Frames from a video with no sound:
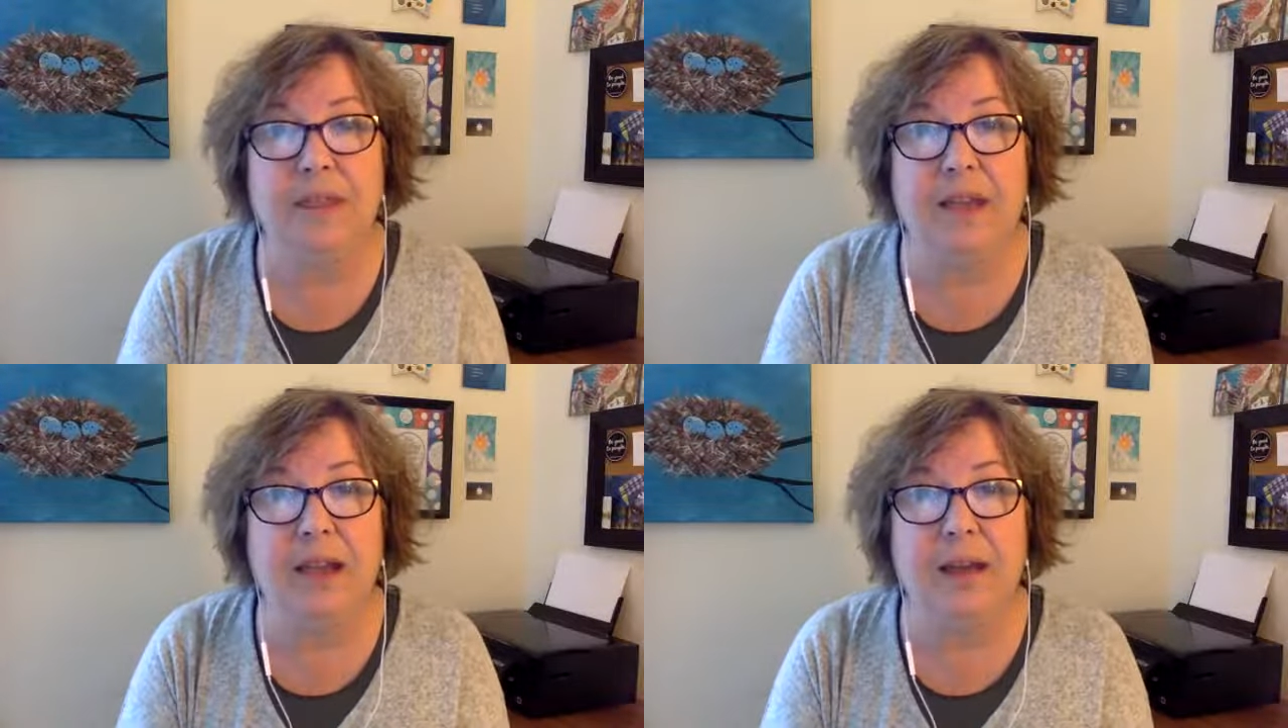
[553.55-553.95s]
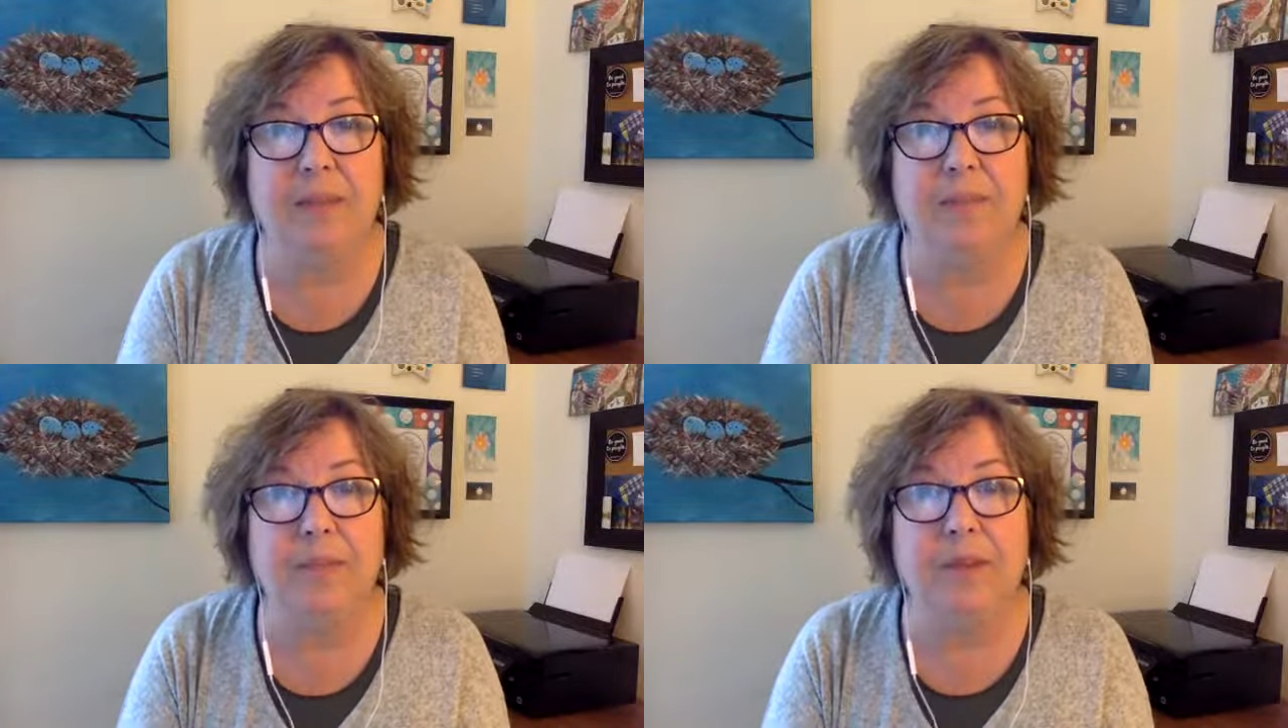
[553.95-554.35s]

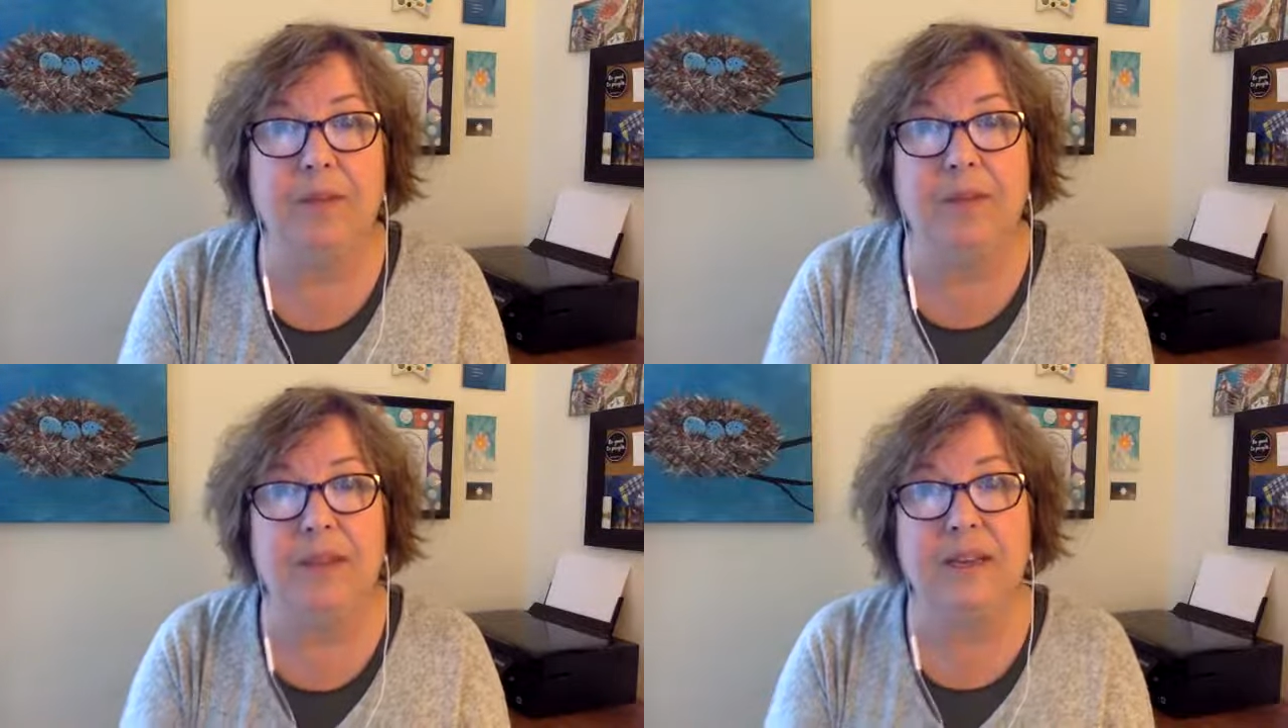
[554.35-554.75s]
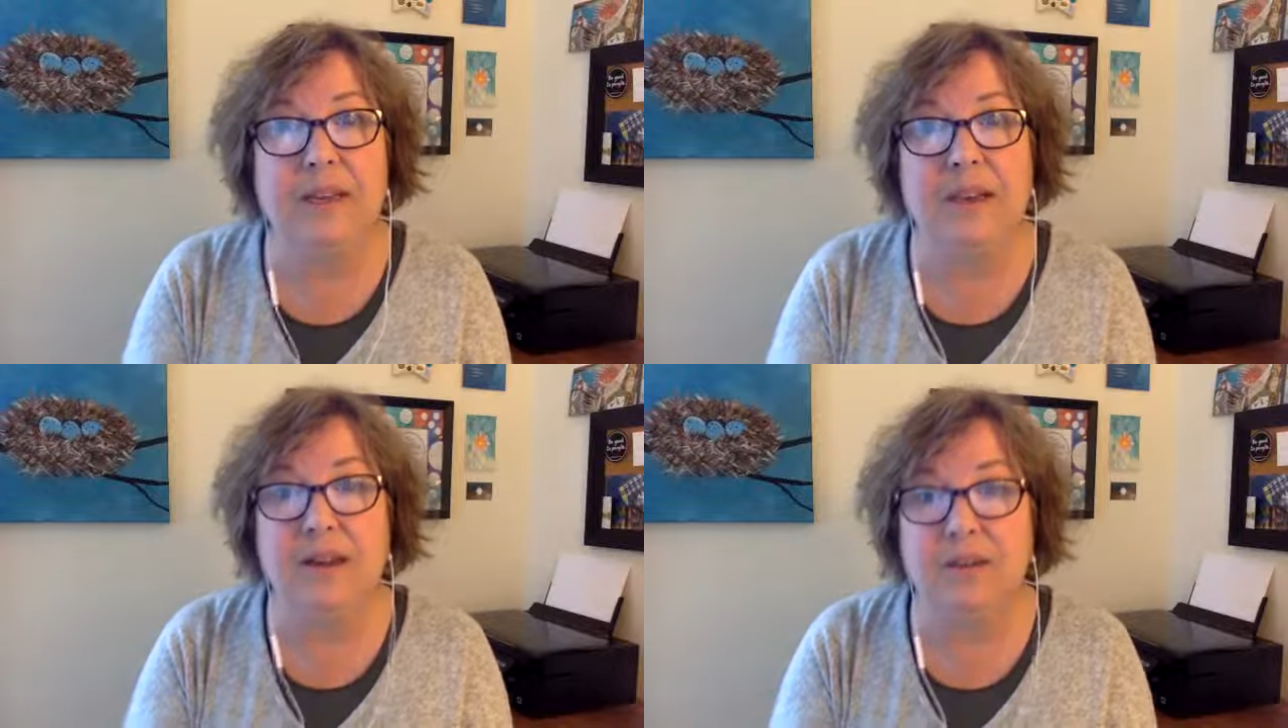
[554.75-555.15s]
who really
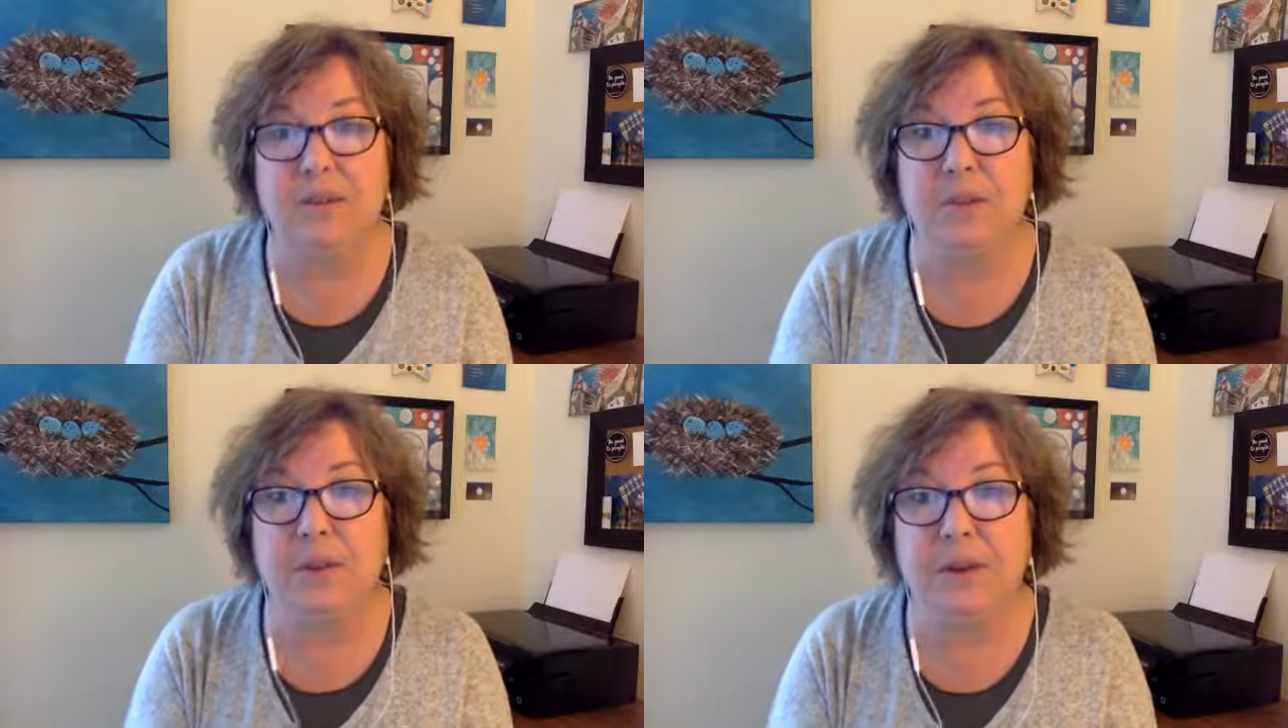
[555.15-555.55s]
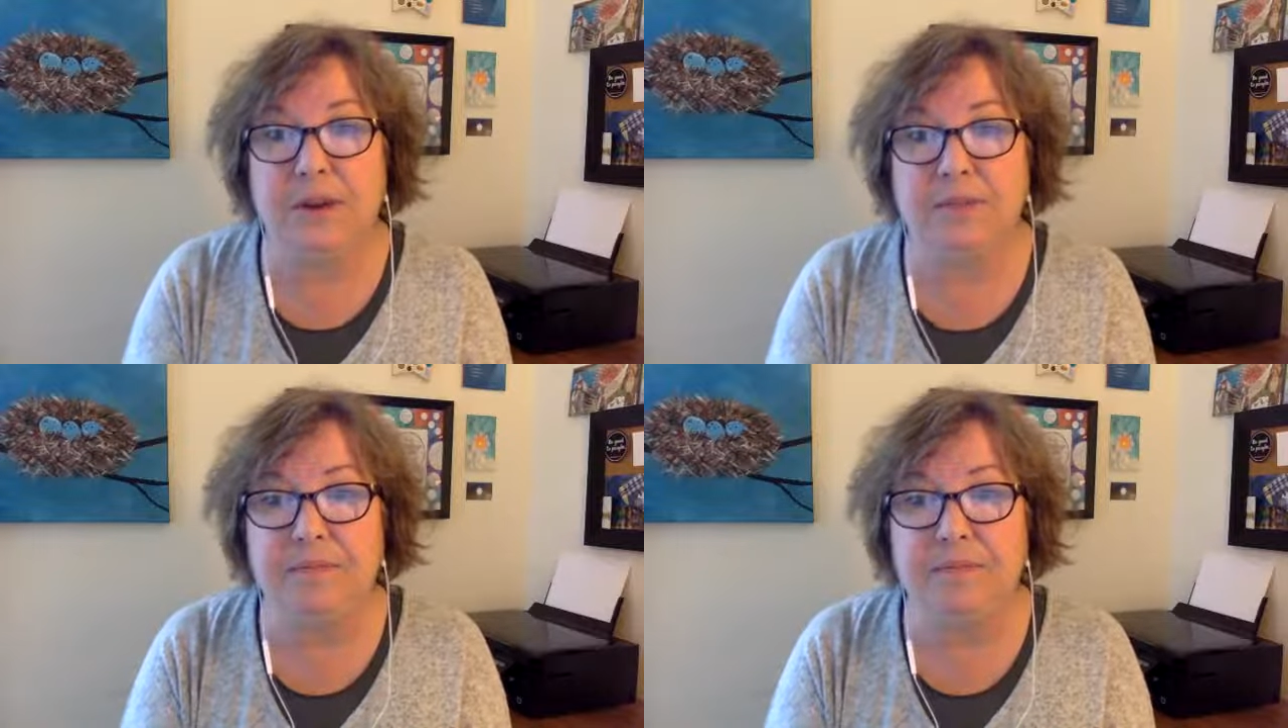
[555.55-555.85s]
need our support.